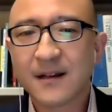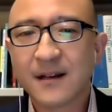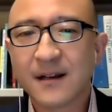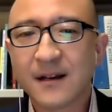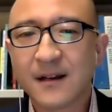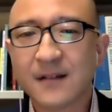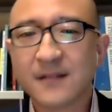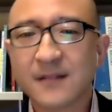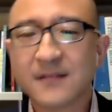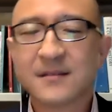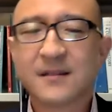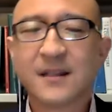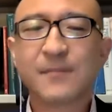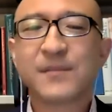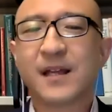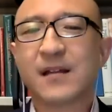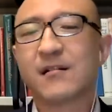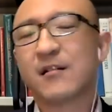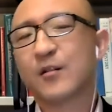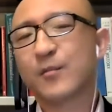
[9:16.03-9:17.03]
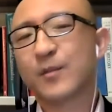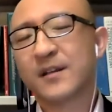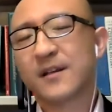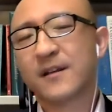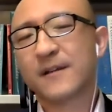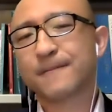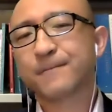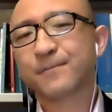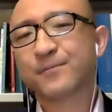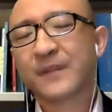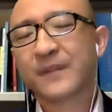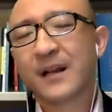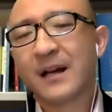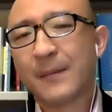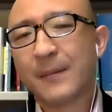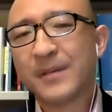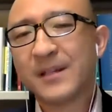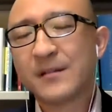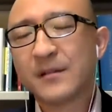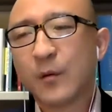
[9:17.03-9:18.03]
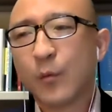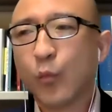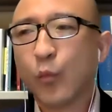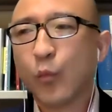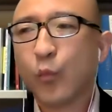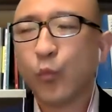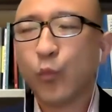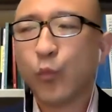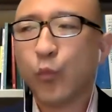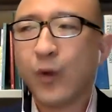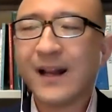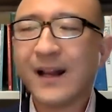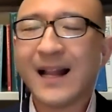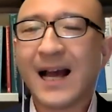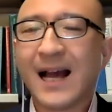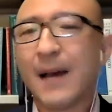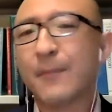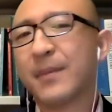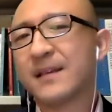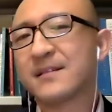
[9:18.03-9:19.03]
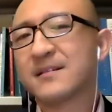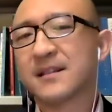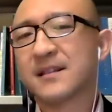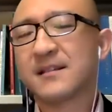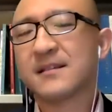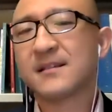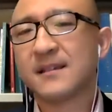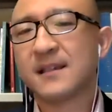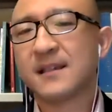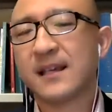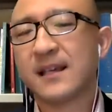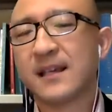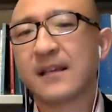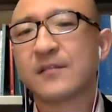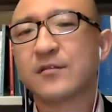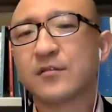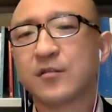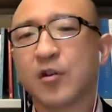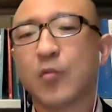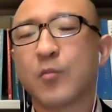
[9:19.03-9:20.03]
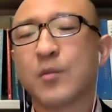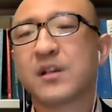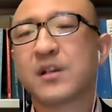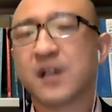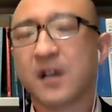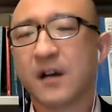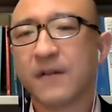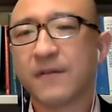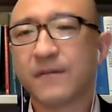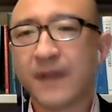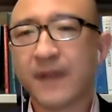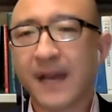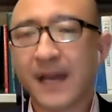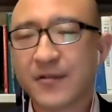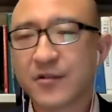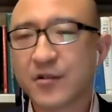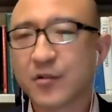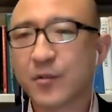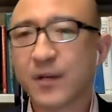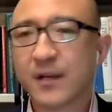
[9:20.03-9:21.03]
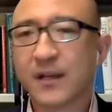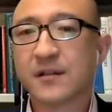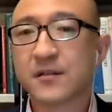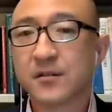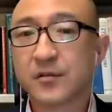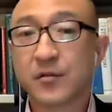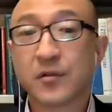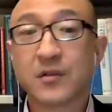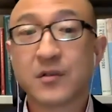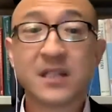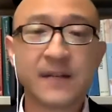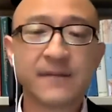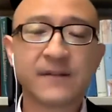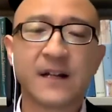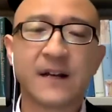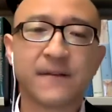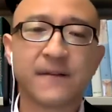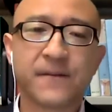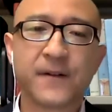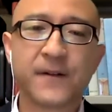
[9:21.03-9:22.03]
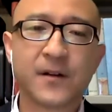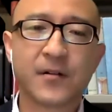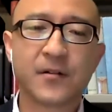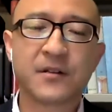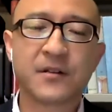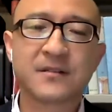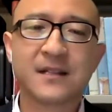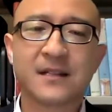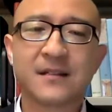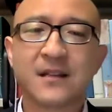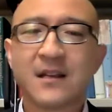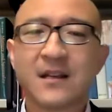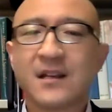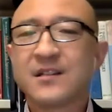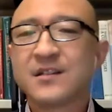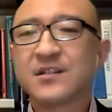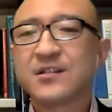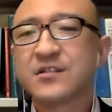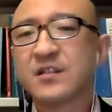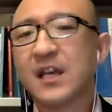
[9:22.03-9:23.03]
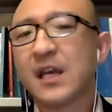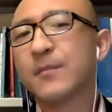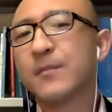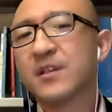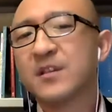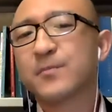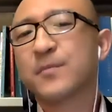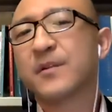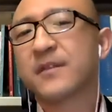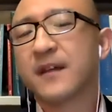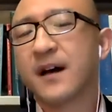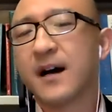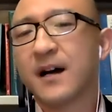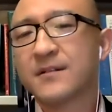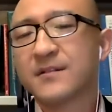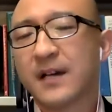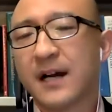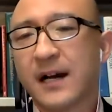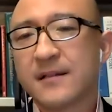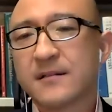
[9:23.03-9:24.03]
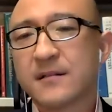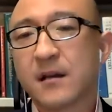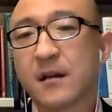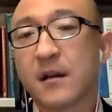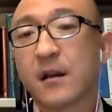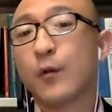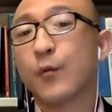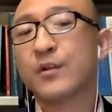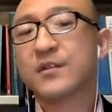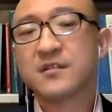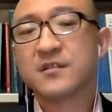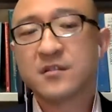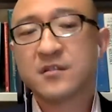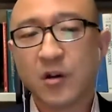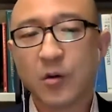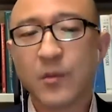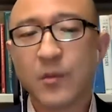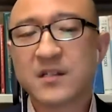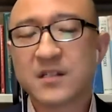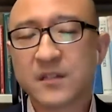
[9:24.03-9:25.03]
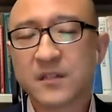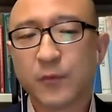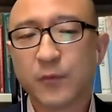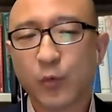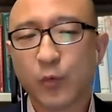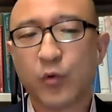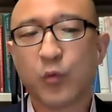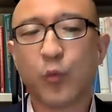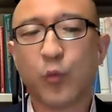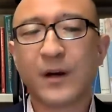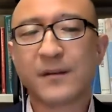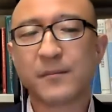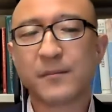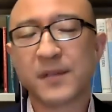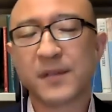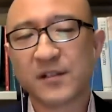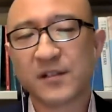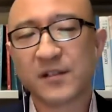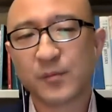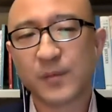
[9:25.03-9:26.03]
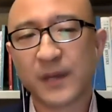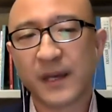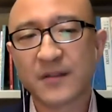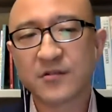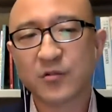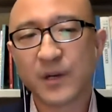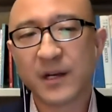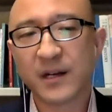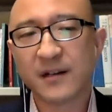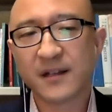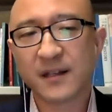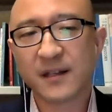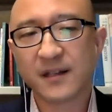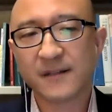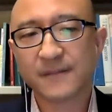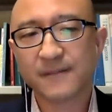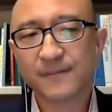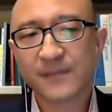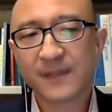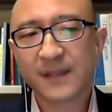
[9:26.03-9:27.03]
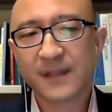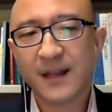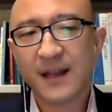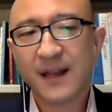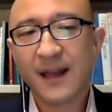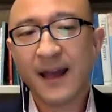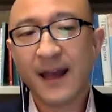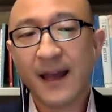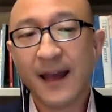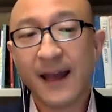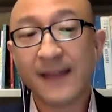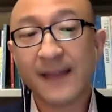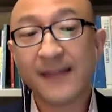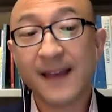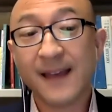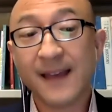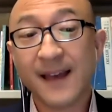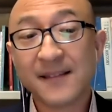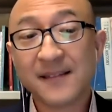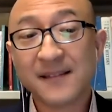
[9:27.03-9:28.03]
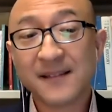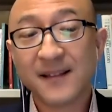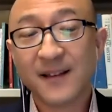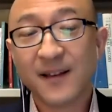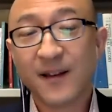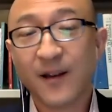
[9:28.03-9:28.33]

gonna skip down a little bit here. I mean, what I'm basically seeing in so many of Asian American students, even at Fuller, is that shame is pathologized along with so much of what it means to be Asian American. And then